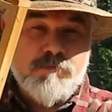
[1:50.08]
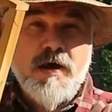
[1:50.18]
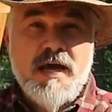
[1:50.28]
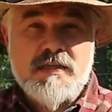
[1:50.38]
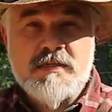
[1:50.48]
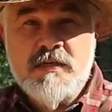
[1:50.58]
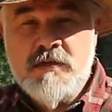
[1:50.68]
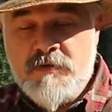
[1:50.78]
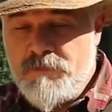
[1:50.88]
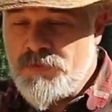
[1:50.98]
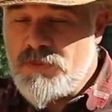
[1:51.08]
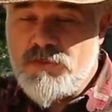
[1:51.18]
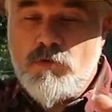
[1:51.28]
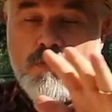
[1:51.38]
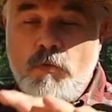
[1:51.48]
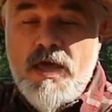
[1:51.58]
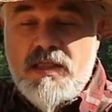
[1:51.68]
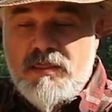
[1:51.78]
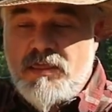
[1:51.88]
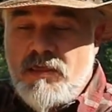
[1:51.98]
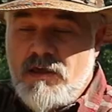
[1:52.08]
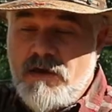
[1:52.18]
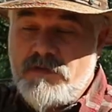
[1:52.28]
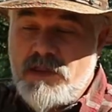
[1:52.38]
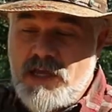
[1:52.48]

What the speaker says: But the width of the